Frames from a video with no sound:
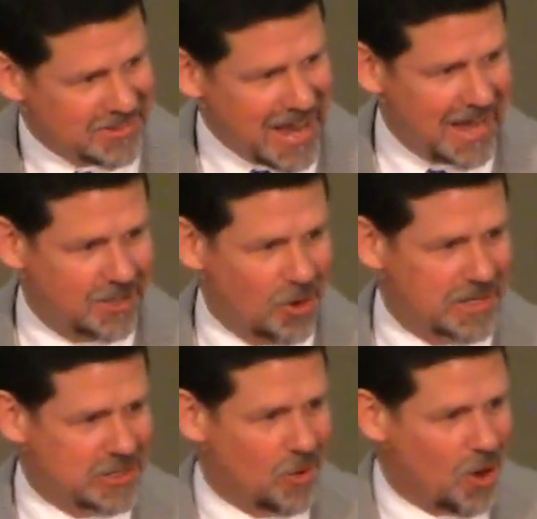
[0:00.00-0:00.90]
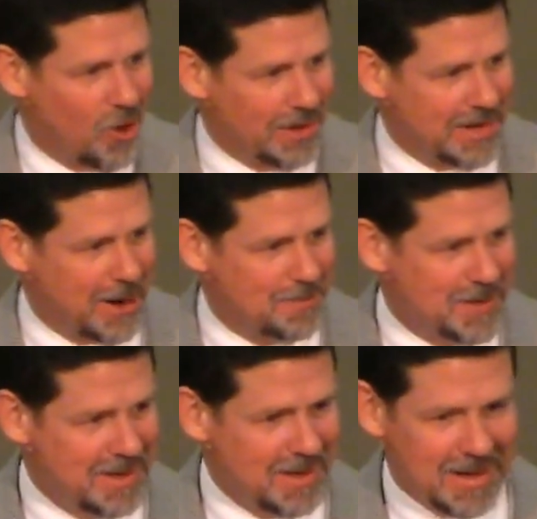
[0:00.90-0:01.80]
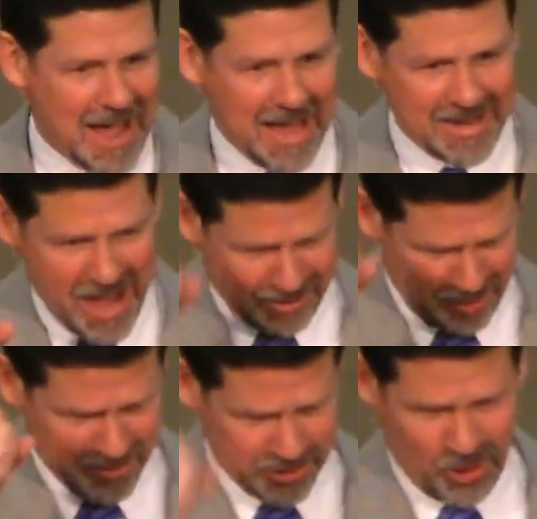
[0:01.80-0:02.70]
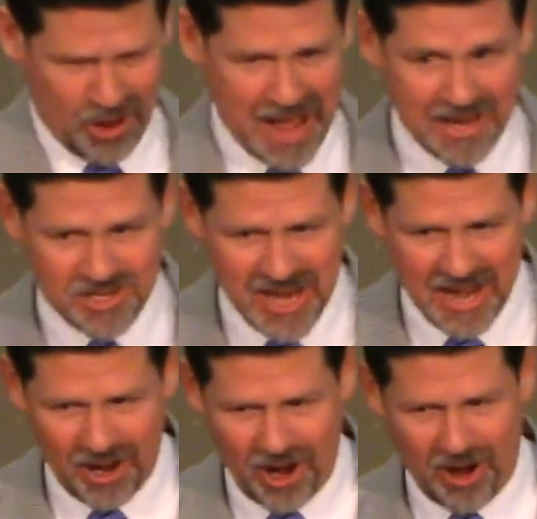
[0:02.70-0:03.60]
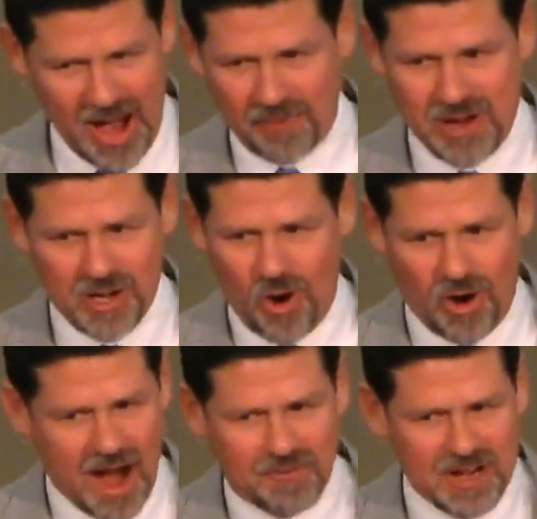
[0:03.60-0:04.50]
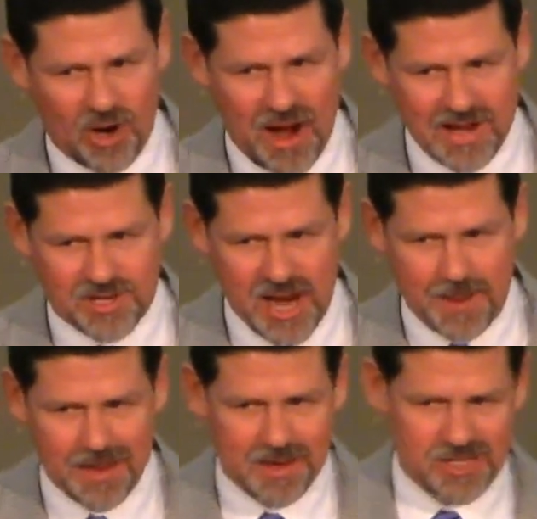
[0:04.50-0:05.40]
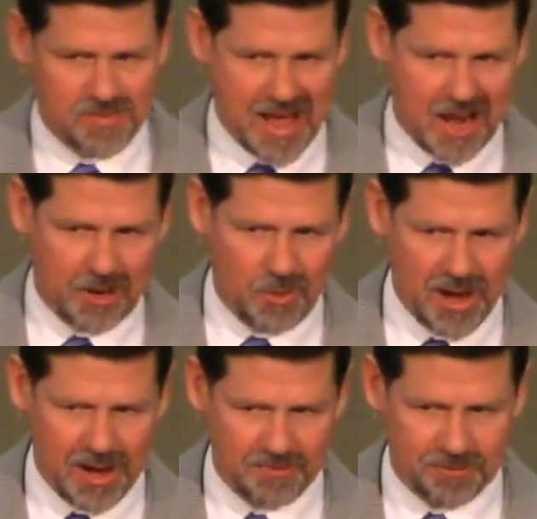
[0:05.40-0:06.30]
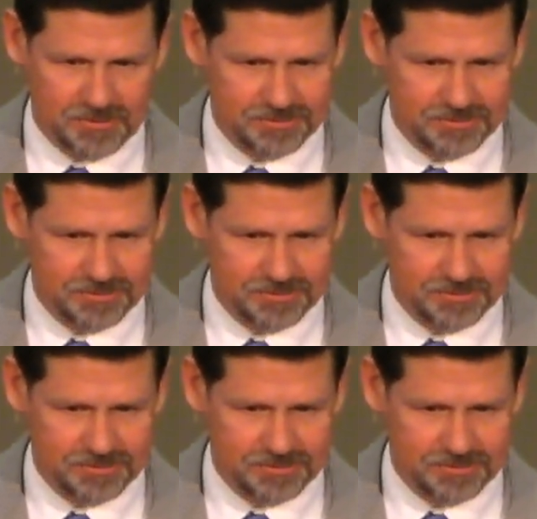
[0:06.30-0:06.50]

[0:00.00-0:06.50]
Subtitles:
I'd go to the door holding her. I'd knock on the door and I'd say to her, every door I'd say, smile and wave.